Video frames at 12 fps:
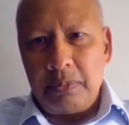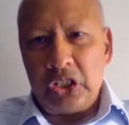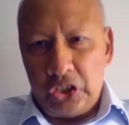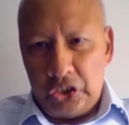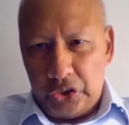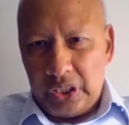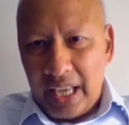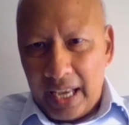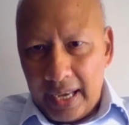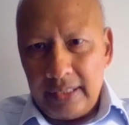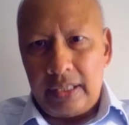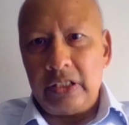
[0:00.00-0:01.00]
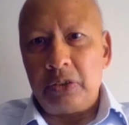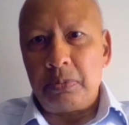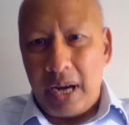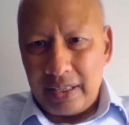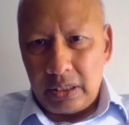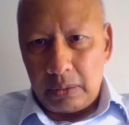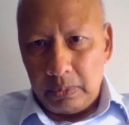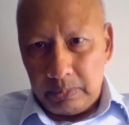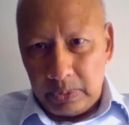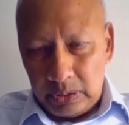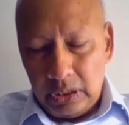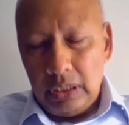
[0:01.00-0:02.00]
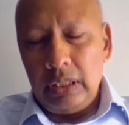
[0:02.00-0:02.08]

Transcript: much as you can and as practicable.